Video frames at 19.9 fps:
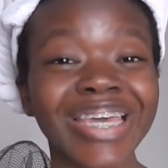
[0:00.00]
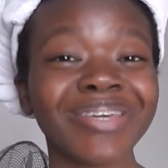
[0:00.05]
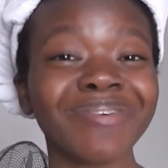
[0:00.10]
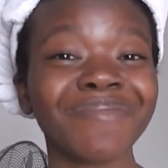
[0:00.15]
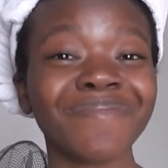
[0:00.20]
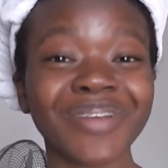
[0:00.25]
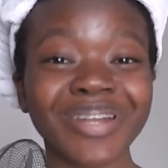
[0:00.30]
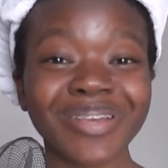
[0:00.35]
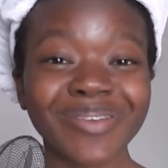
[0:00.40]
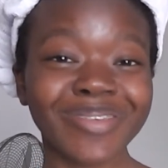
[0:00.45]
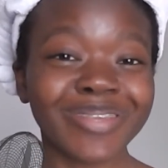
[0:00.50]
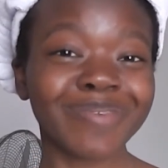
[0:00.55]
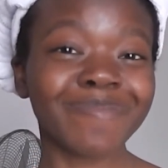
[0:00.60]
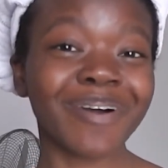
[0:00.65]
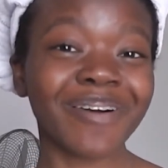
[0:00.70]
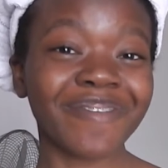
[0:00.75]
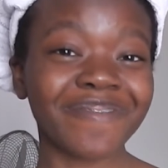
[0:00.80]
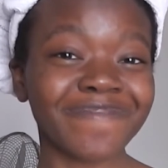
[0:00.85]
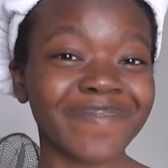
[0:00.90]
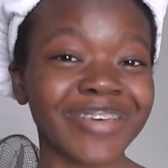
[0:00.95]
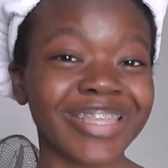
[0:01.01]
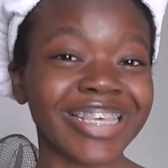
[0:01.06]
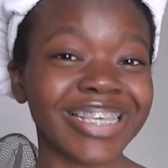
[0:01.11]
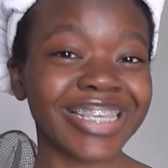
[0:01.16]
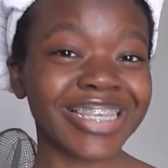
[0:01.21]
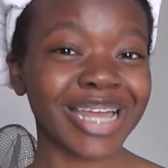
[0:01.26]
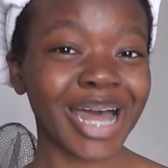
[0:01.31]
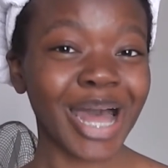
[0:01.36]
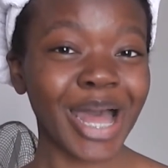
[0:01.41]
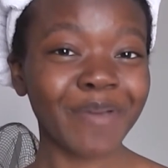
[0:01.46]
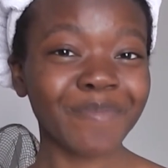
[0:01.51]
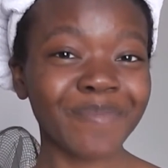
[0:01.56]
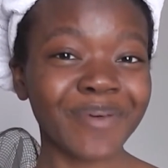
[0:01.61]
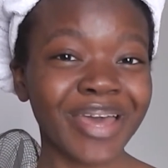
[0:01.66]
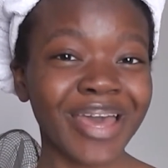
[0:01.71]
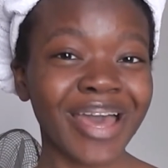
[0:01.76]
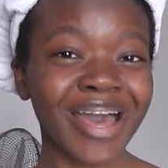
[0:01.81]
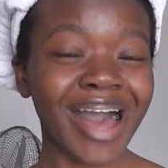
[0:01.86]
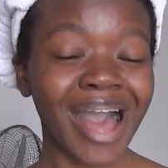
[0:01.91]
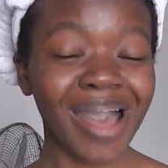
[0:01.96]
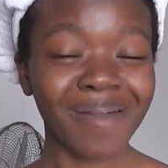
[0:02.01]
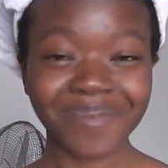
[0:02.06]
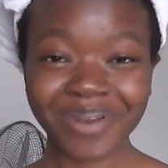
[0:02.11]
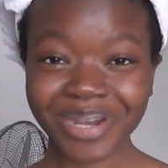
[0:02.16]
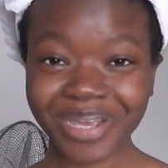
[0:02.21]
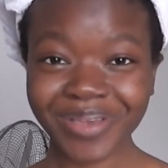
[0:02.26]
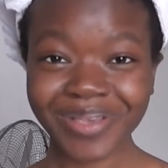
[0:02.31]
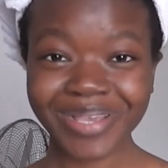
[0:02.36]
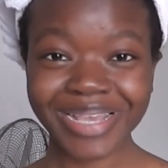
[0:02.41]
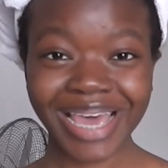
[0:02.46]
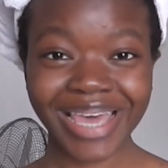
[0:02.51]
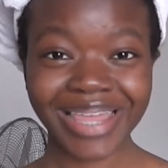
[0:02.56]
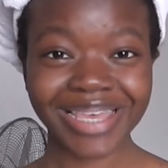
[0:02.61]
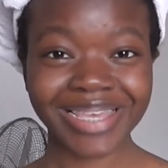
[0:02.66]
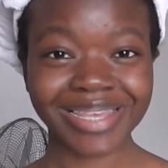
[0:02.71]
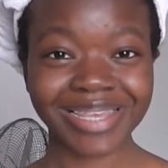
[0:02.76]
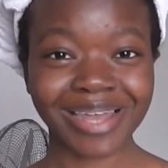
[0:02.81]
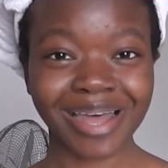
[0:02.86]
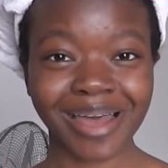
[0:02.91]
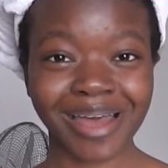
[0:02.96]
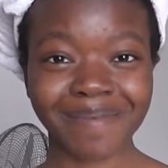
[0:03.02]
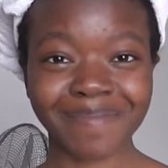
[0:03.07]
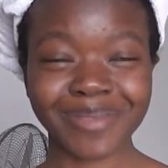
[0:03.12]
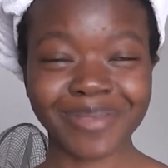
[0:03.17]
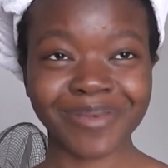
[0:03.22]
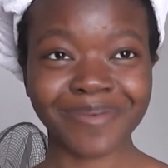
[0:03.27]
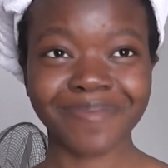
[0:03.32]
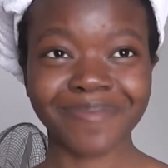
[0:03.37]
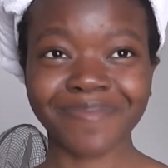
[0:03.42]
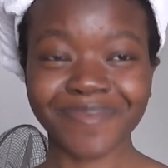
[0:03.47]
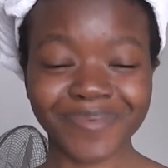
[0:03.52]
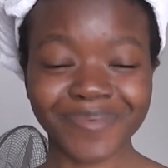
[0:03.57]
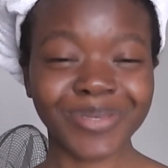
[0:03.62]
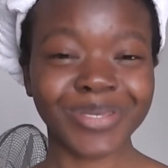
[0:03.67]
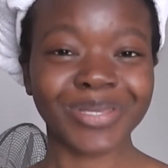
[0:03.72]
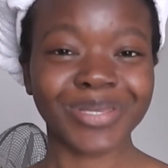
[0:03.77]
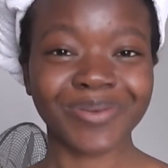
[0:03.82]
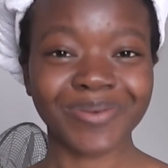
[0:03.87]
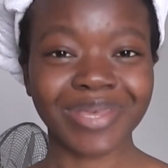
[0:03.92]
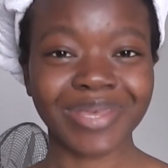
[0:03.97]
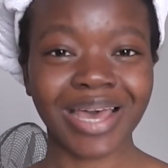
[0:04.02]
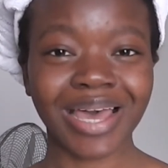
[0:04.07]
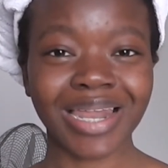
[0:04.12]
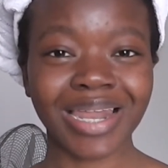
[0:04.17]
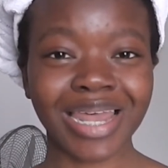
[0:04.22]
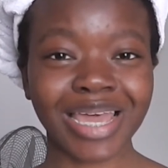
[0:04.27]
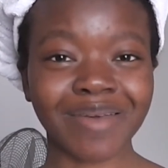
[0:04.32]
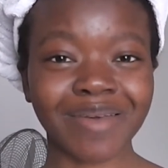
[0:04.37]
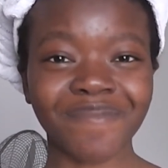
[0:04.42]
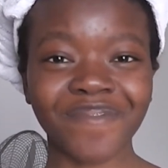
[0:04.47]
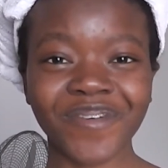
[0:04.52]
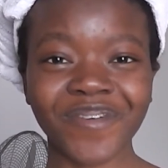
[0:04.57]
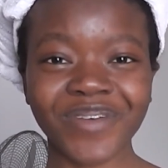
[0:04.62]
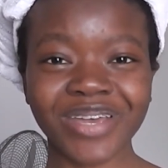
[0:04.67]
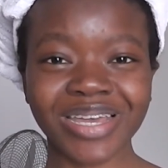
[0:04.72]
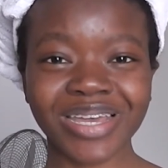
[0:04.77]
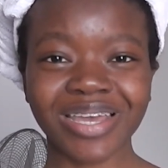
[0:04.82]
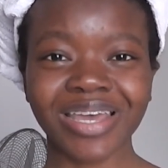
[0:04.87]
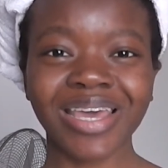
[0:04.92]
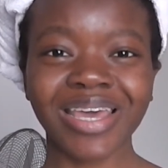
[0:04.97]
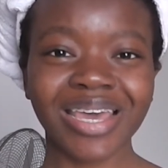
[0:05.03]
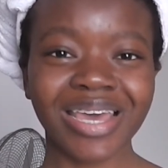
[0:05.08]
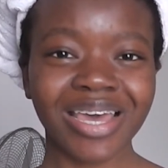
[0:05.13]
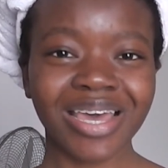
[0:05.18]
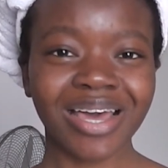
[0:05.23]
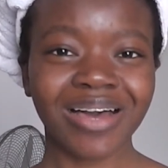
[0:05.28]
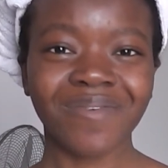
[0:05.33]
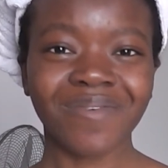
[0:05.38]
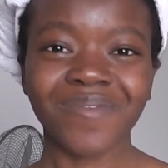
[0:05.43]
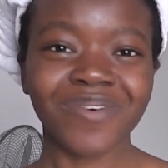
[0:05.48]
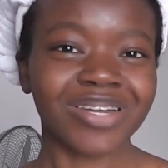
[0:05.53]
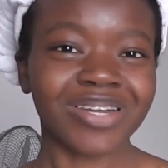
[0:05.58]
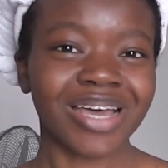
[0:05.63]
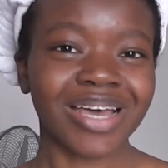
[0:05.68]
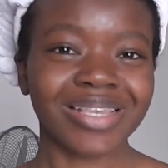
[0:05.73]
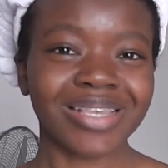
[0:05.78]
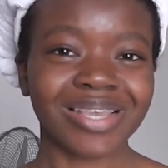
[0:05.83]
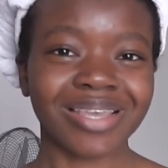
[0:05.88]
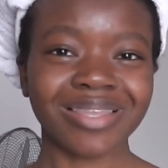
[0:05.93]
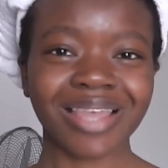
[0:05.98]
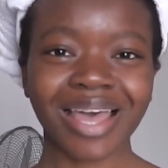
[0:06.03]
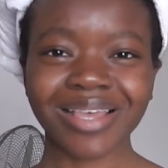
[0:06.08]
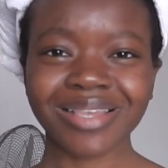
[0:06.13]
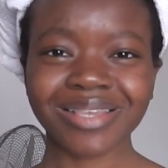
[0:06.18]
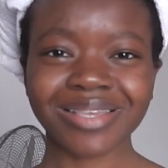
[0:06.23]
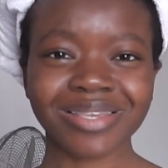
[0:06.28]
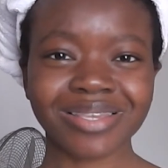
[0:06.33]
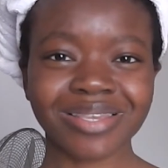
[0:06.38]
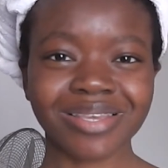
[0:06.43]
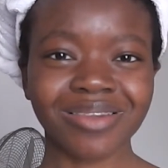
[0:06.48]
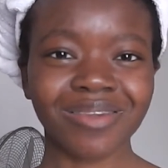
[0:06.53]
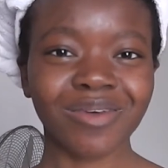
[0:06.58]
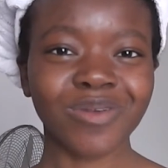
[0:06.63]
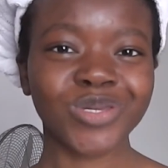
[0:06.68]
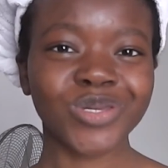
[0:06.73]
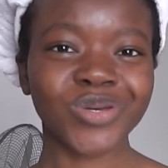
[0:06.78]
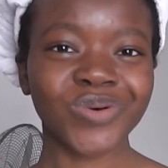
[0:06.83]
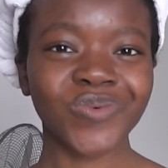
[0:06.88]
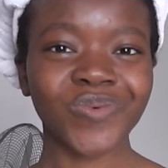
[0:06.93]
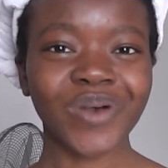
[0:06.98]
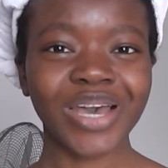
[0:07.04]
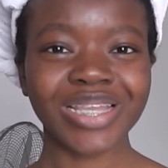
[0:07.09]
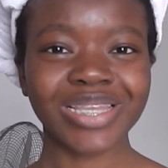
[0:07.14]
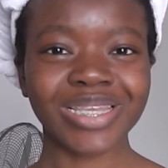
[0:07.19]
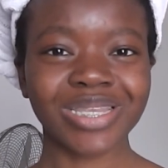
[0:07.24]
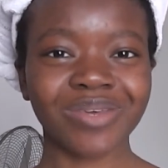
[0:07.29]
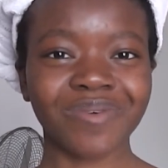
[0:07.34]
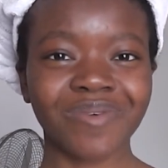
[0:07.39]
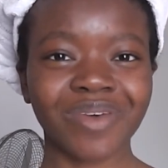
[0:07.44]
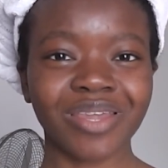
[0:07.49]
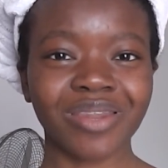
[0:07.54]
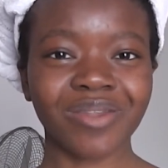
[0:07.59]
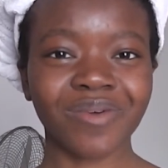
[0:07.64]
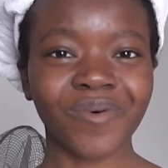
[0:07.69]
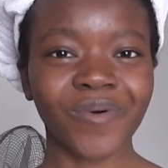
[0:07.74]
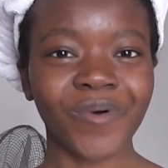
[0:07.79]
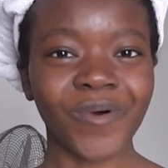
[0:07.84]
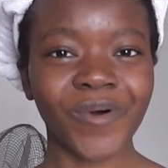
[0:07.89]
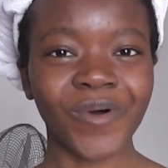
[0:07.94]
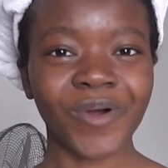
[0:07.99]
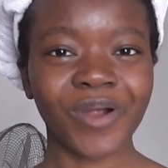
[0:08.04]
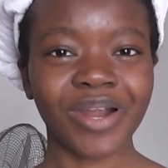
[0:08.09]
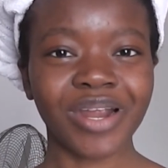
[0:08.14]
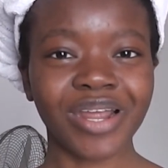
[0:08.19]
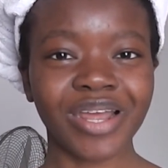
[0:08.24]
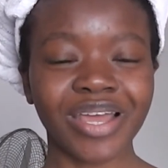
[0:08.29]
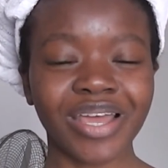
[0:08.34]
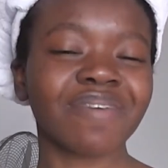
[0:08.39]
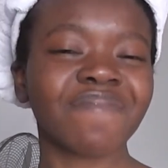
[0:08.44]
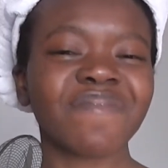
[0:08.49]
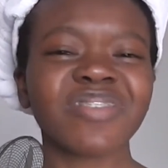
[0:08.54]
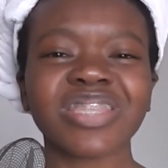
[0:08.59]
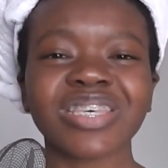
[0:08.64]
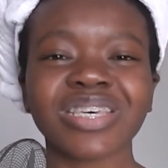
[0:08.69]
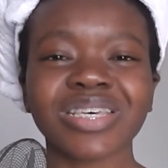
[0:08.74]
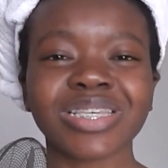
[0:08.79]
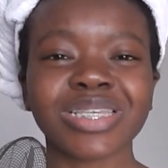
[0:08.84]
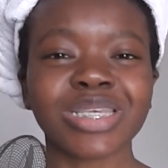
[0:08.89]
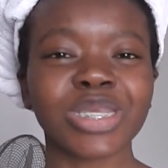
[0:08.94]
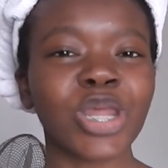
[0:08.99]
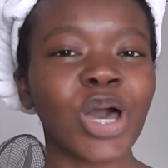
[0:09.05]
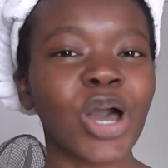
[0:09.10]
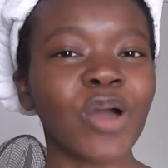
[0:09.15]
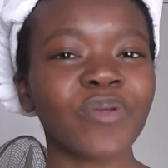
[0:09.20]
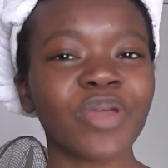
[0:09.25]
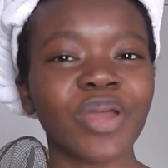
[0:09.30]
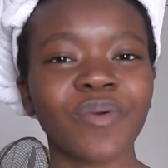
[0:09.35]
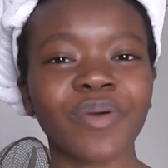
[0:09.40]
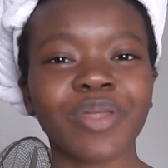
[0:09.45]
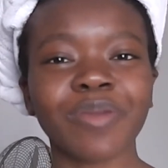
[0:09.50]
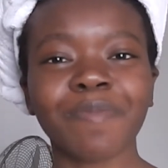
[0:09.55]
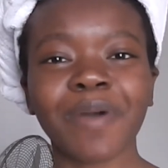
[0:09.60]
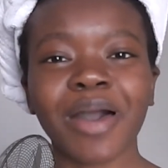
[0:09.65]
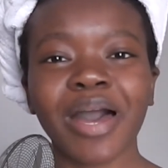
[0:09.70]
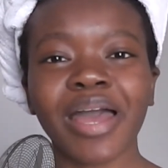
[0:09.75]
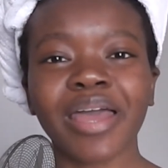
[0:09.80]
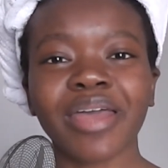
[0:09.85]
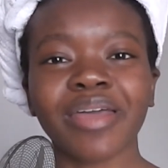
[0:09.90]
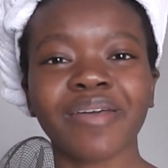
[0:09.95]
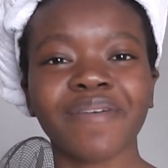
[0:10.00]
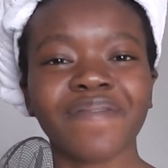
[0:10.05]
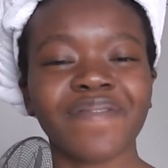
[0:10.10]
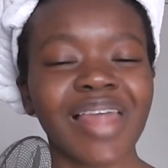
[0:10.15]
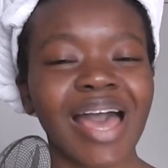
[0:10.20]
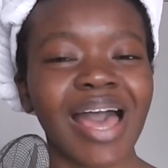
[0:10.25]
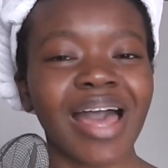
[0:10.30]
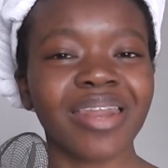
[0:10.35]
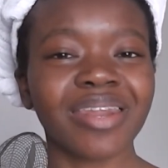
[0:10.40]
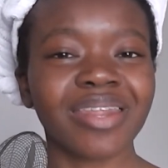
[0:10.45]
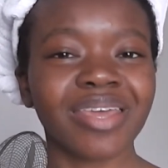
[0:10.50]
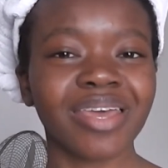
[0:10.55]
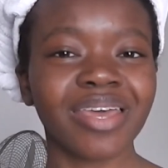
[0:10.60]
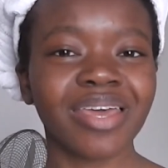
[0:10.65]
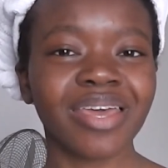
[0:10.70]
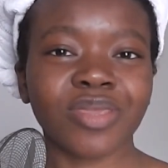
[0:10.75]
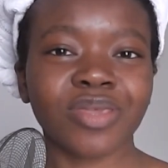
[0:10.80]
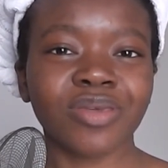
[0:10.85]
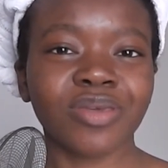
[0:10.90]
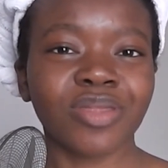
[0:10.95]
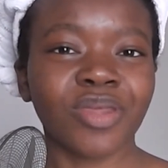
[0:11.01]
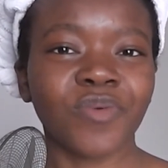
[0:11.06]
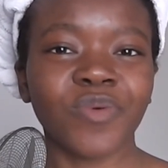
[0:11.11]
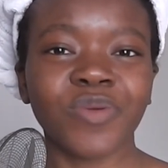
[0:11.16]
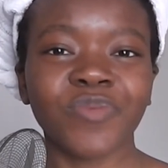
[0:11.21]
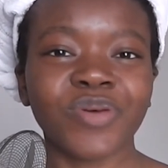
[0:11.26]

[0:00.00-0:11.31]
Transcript: you want to use the bathroom at this time, I want to use it at this time, so we'll just do that. Like I'm very organized. Like that's a logical way to do it. Or given the scenario in my flat, you know, we